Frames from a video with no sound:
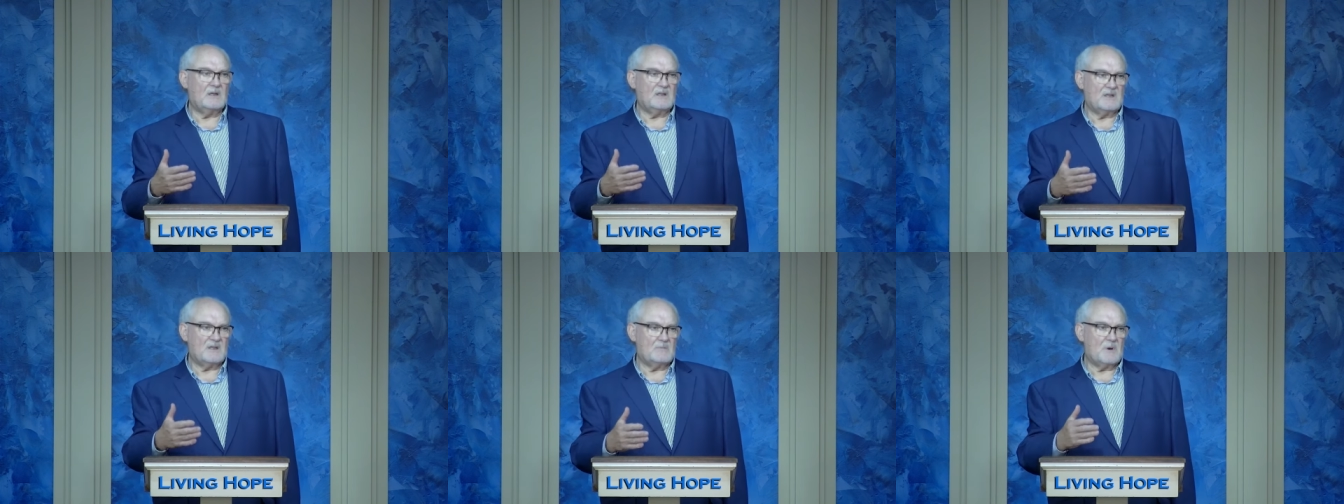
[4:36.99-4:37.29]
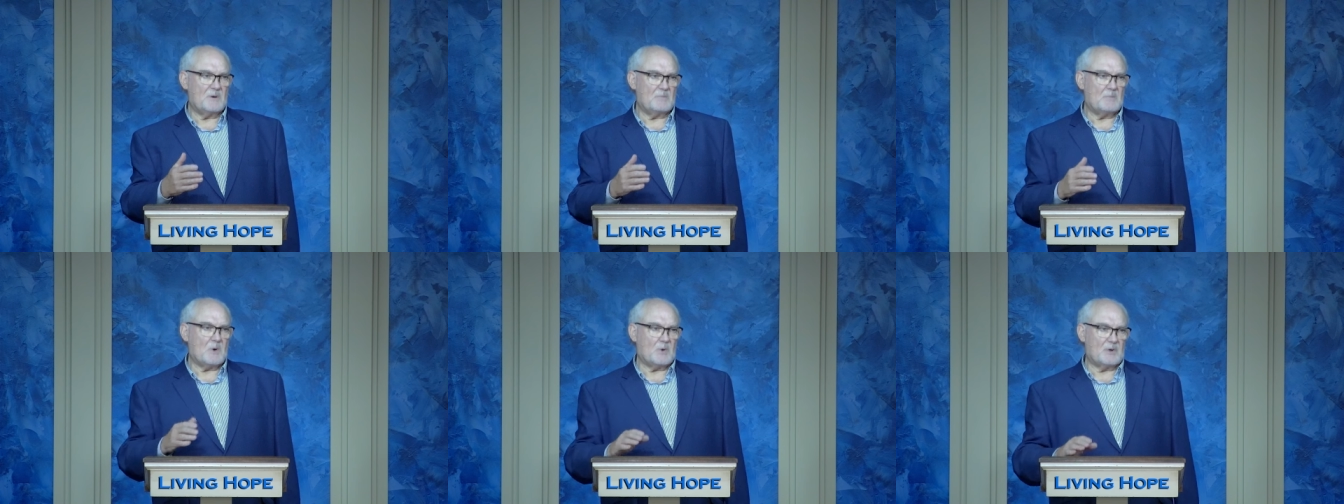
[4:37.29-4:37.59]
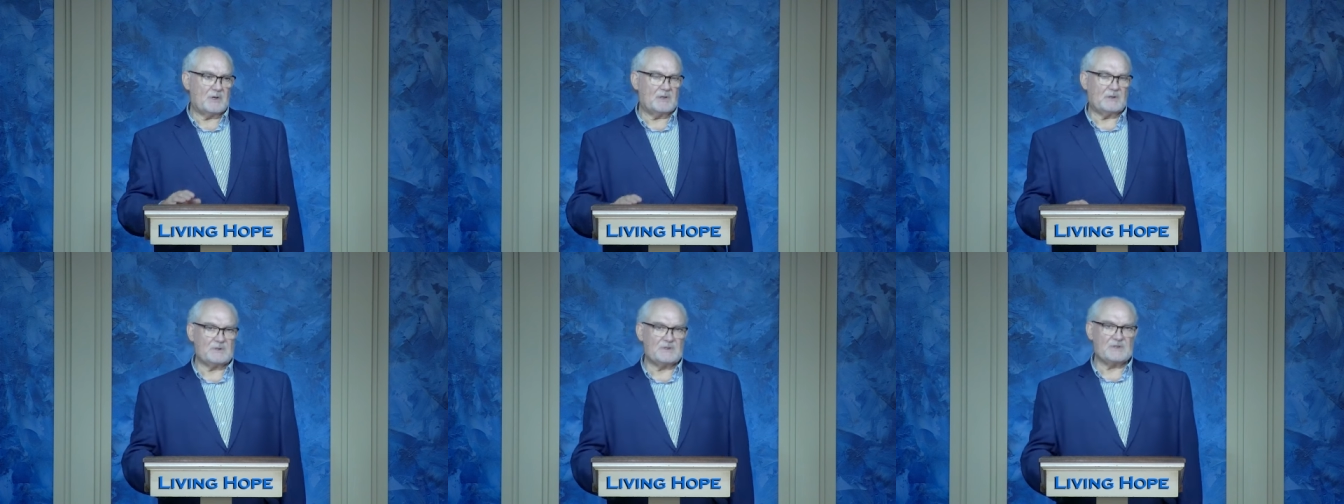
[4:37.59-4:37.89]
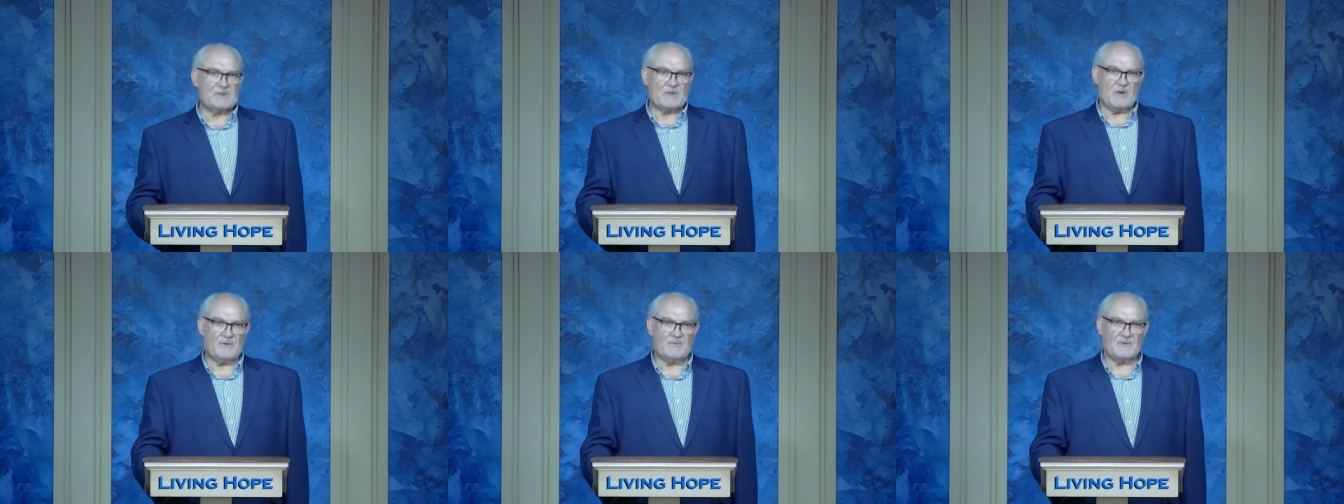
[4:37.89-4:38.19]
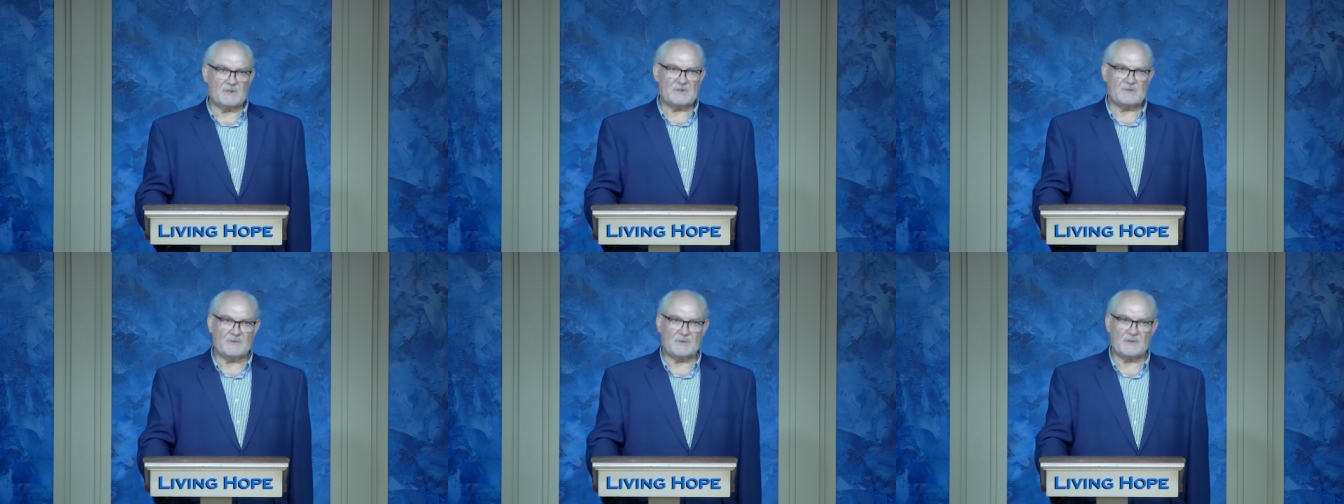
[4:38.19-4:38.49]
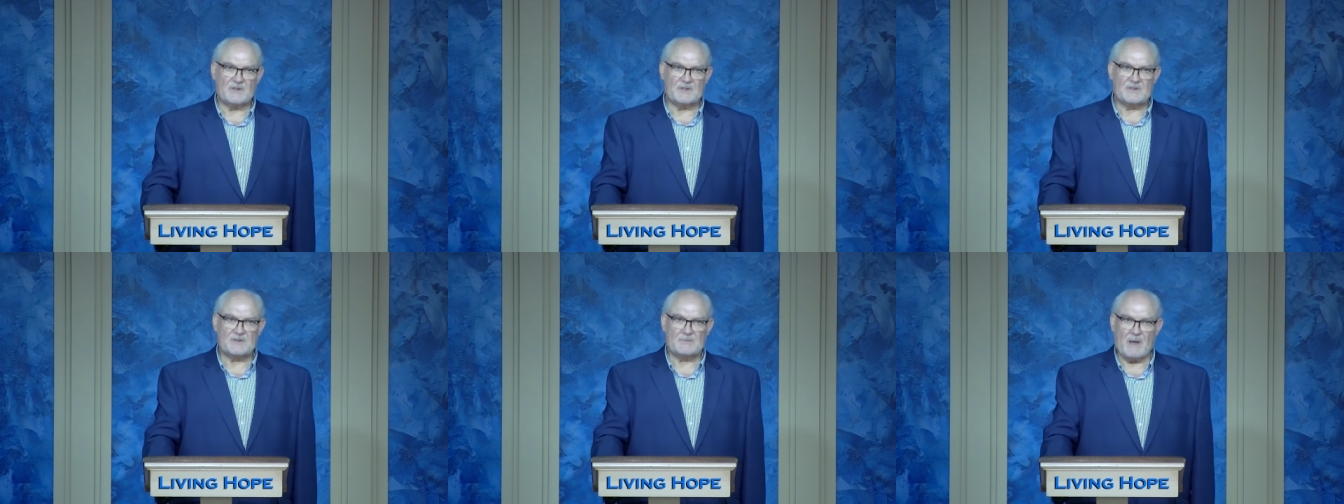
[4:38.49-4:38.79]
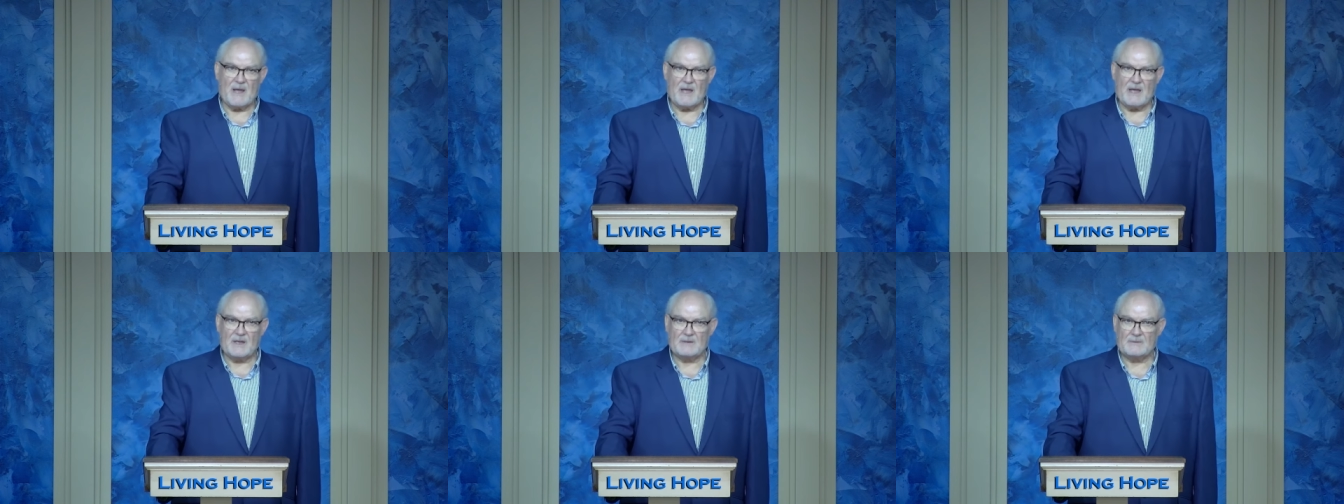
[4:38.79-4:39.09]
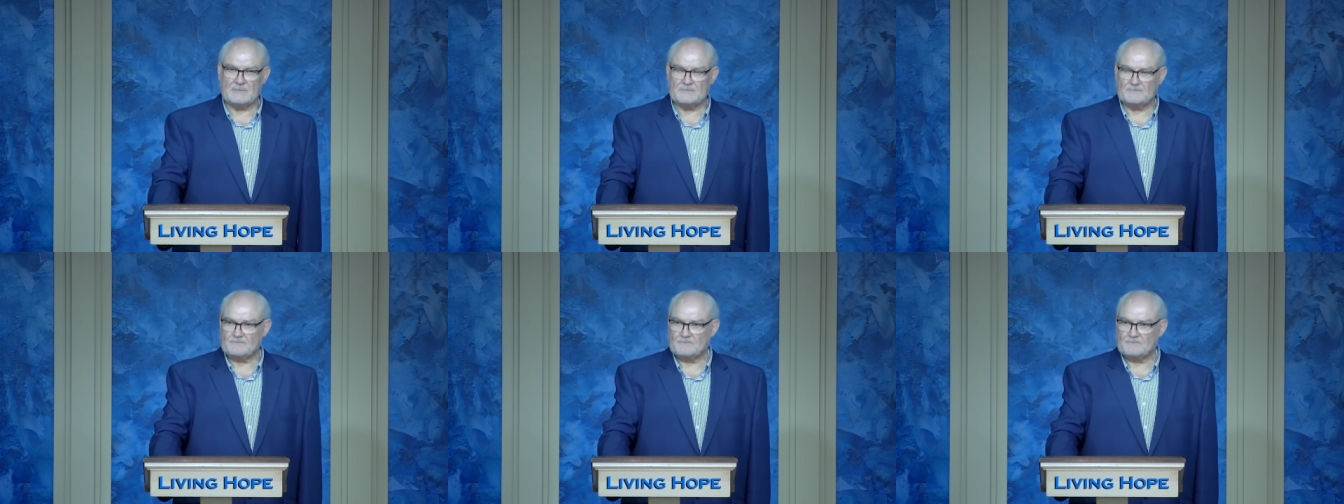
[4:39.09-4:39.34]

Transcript: the memorial service for this man.